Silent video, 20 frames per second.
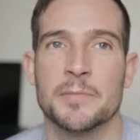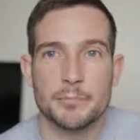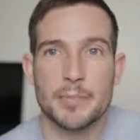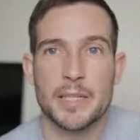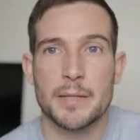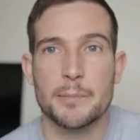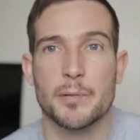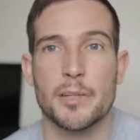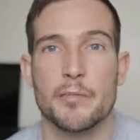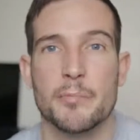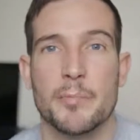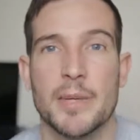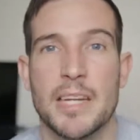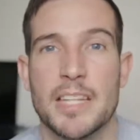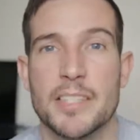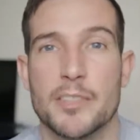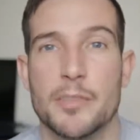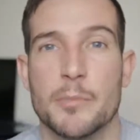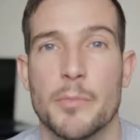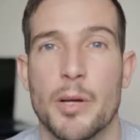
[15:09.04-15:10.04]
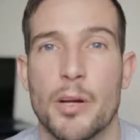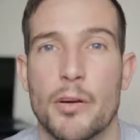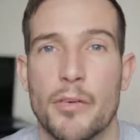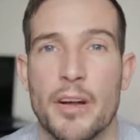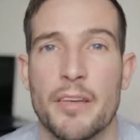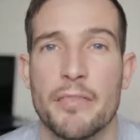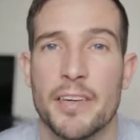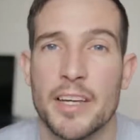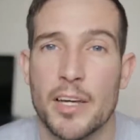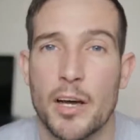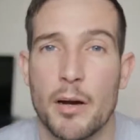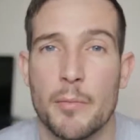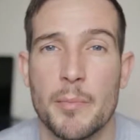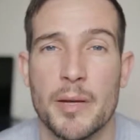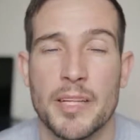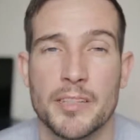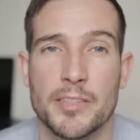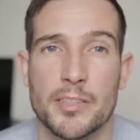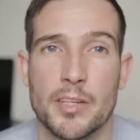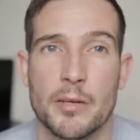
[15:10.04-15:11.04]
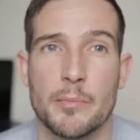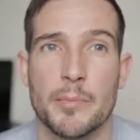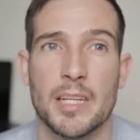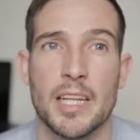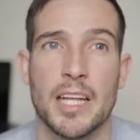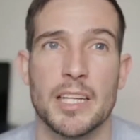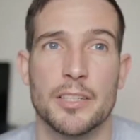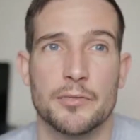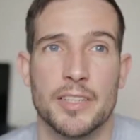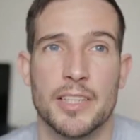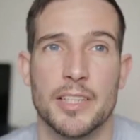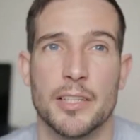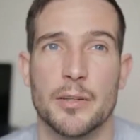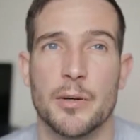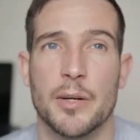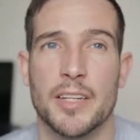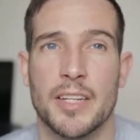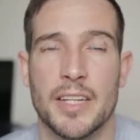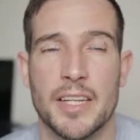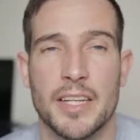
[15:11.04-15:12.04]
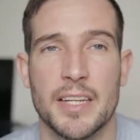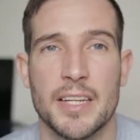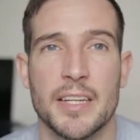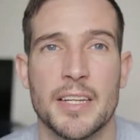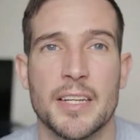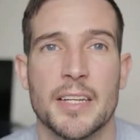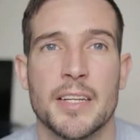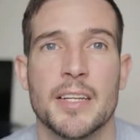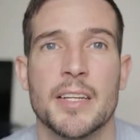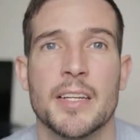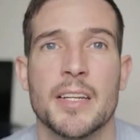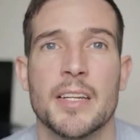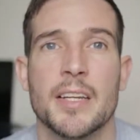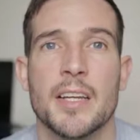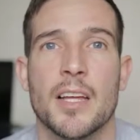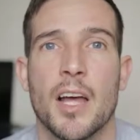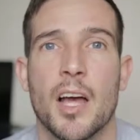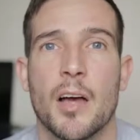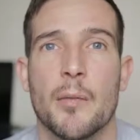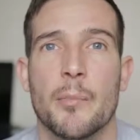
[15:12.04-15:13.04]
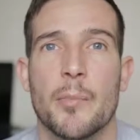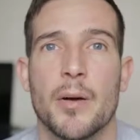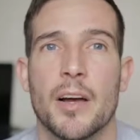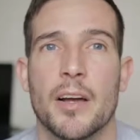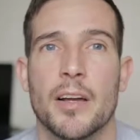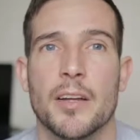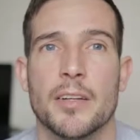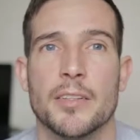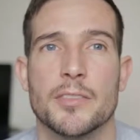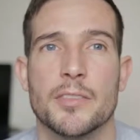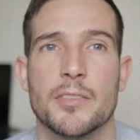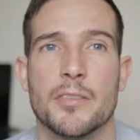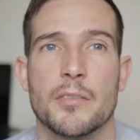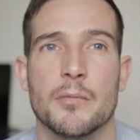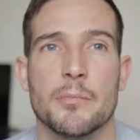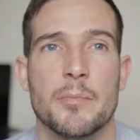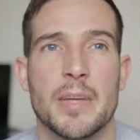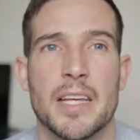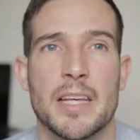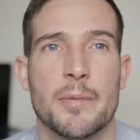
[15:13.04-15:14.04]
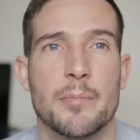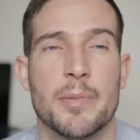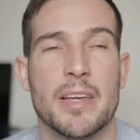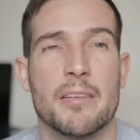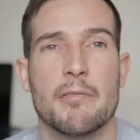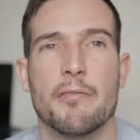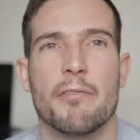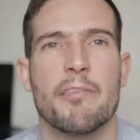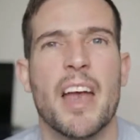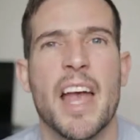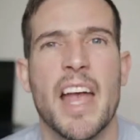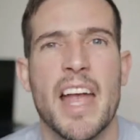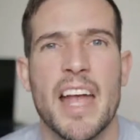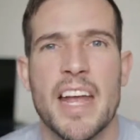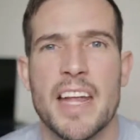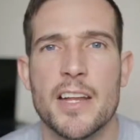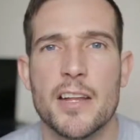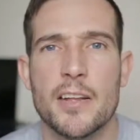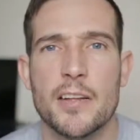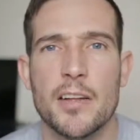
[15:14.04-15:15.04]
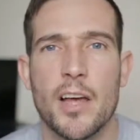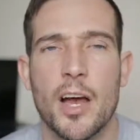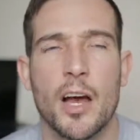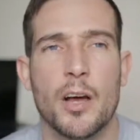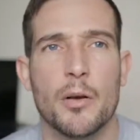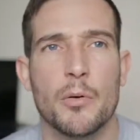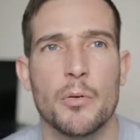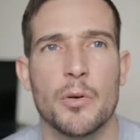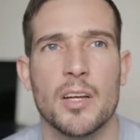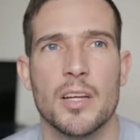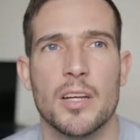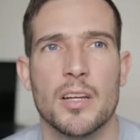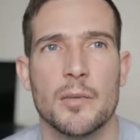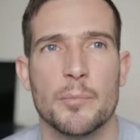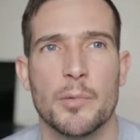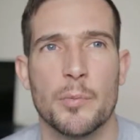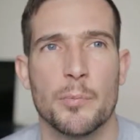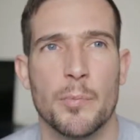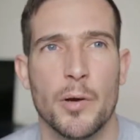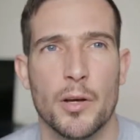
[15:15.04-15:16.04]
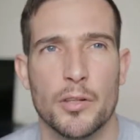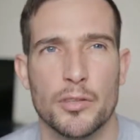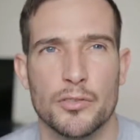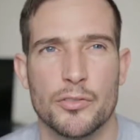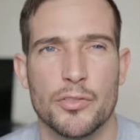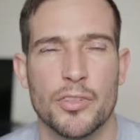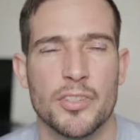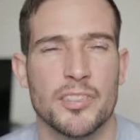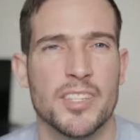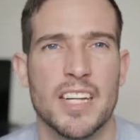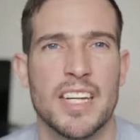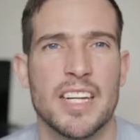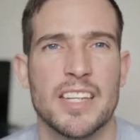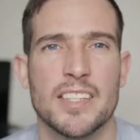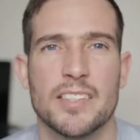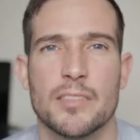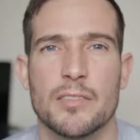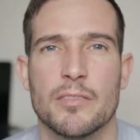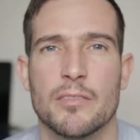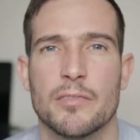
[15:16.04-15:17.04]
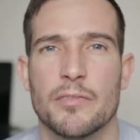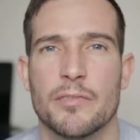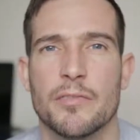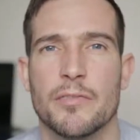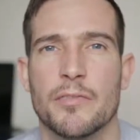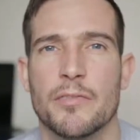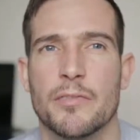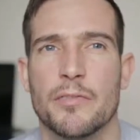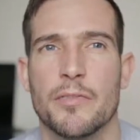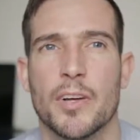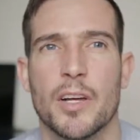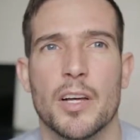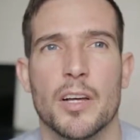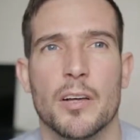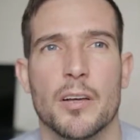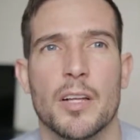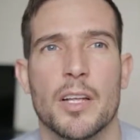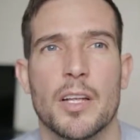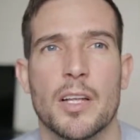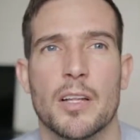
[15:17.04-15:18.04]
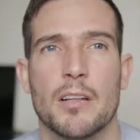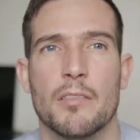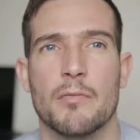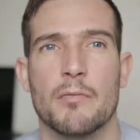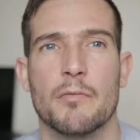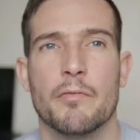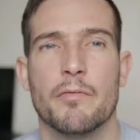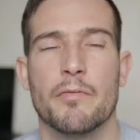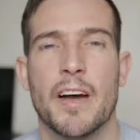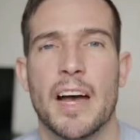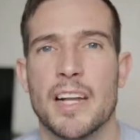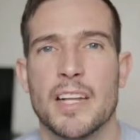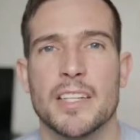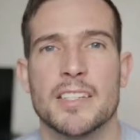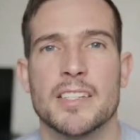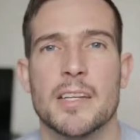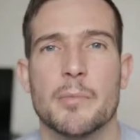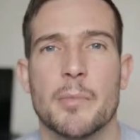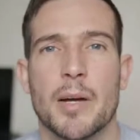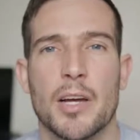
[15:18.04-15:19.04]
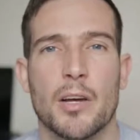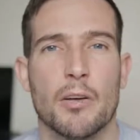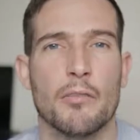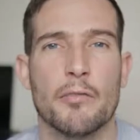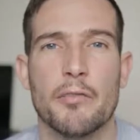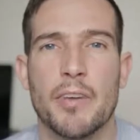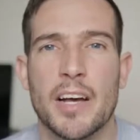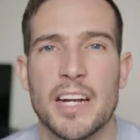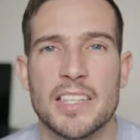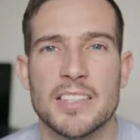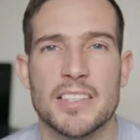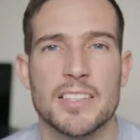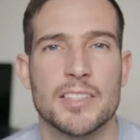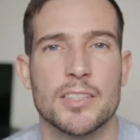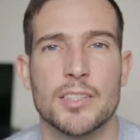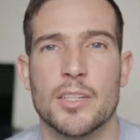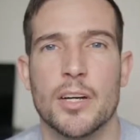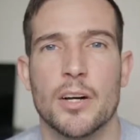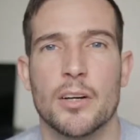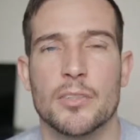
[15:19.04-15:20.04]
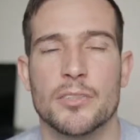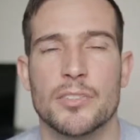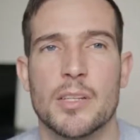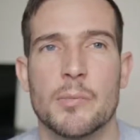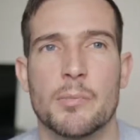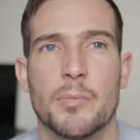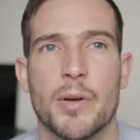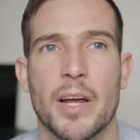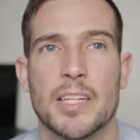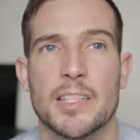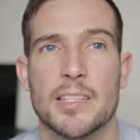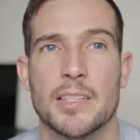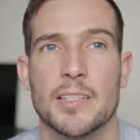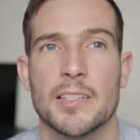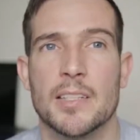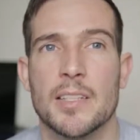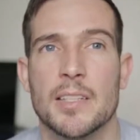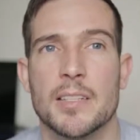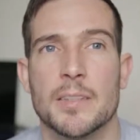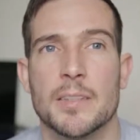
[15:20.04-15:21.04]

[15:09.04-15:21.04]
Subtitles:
People have made some horrific comments on my last video I did about me being vain and how preposterous it is for vanity, my own vanity, to cause depression,